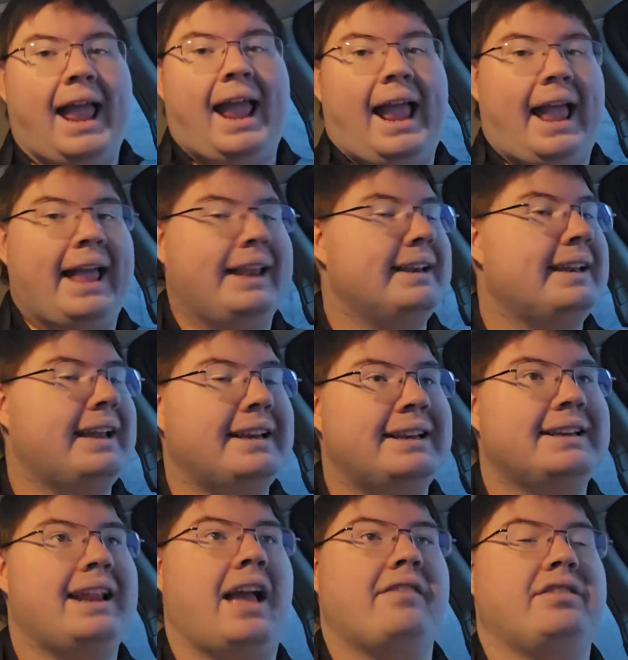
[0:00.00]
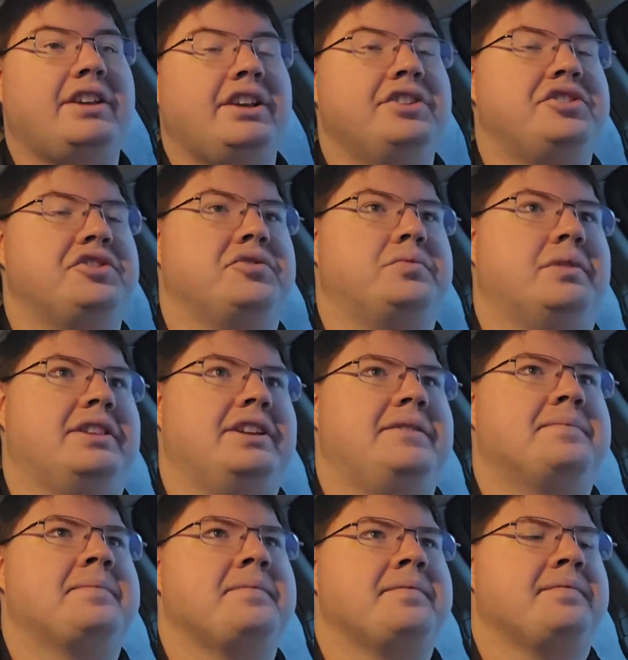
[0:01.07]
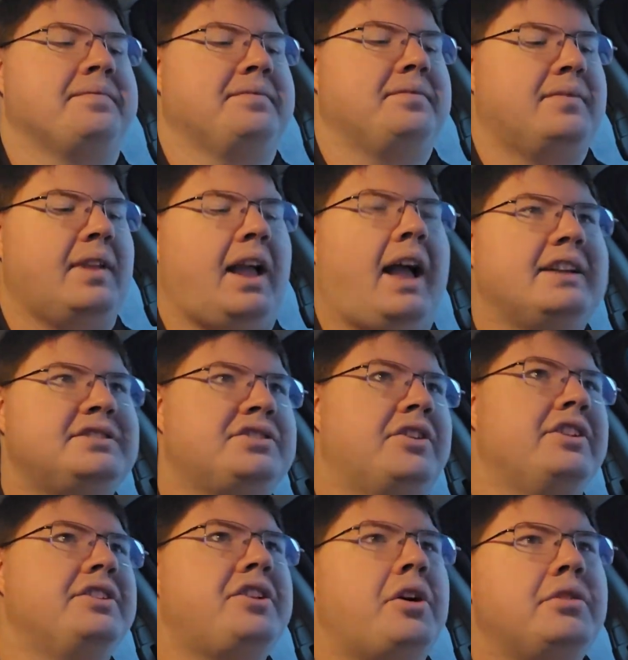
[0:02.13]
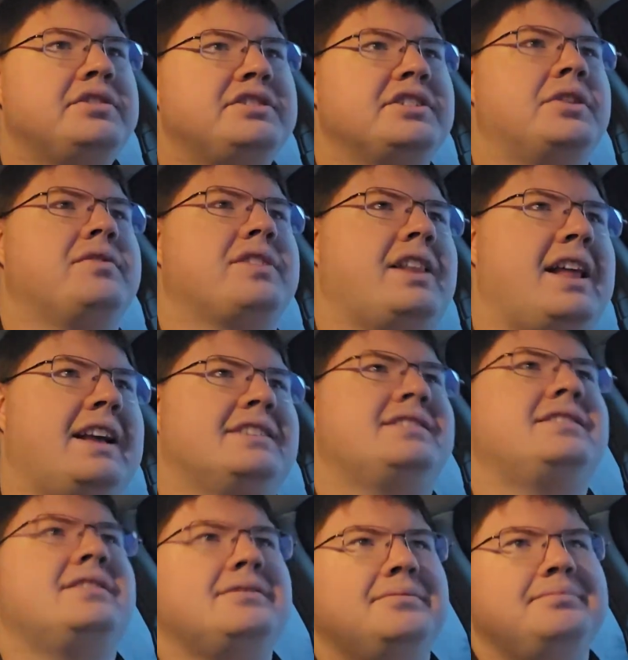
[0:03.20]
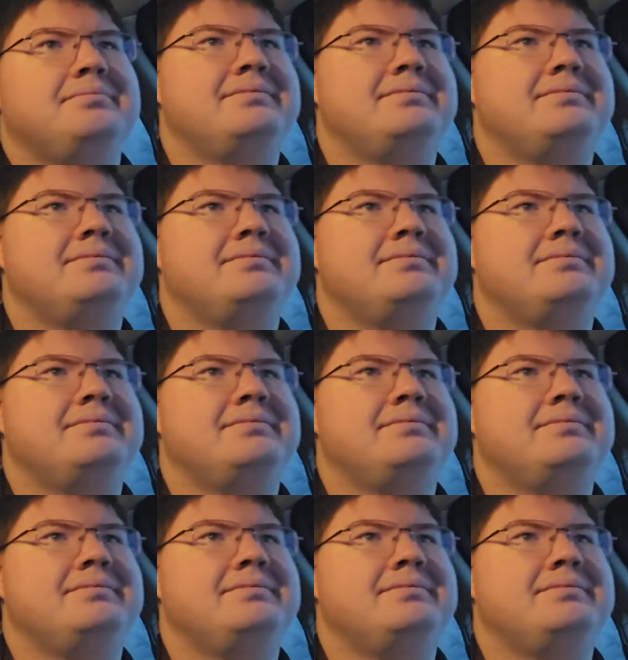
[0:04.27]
and I didn't have any issues with it. I started noticing over the last